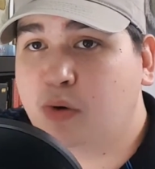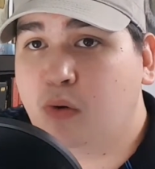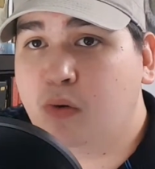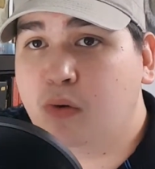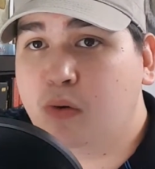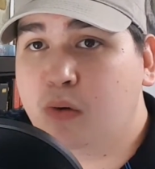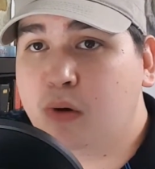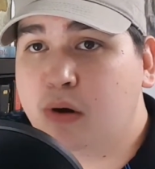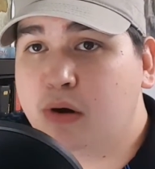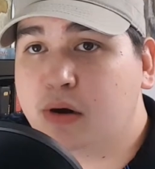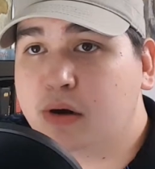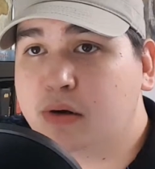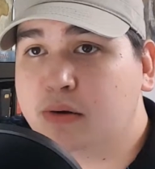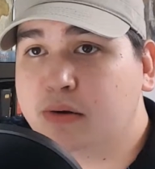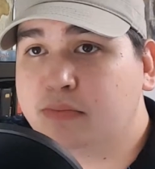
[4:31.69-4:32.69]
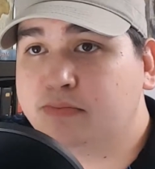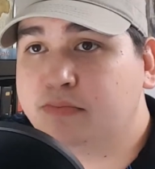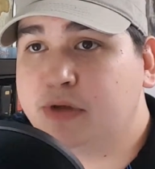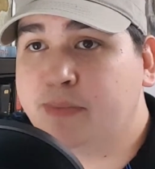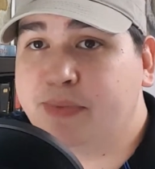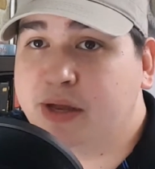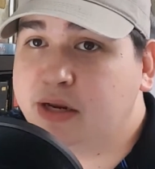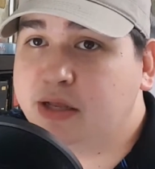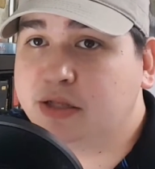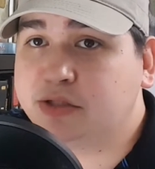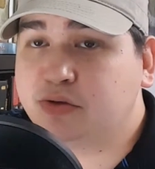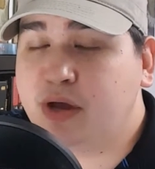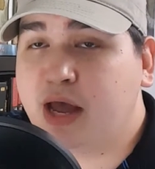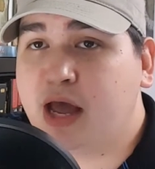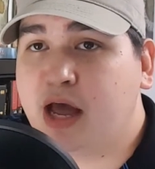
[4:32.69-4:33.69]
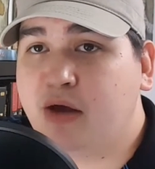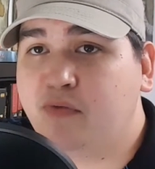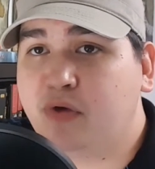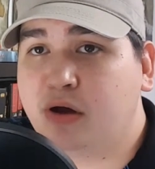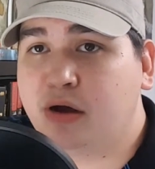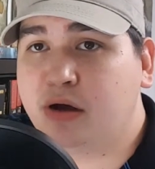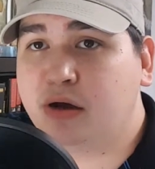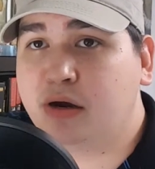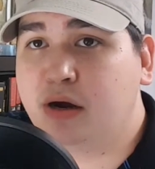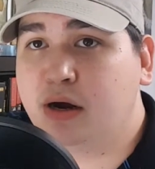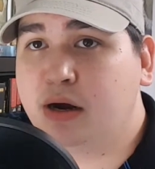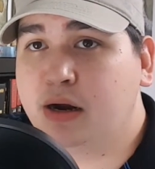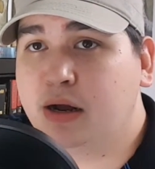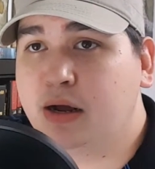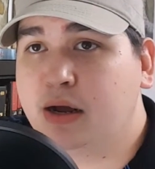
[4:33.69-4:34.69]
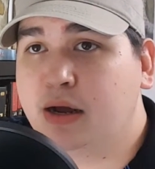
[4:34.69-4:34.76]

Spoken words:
or opinions you have on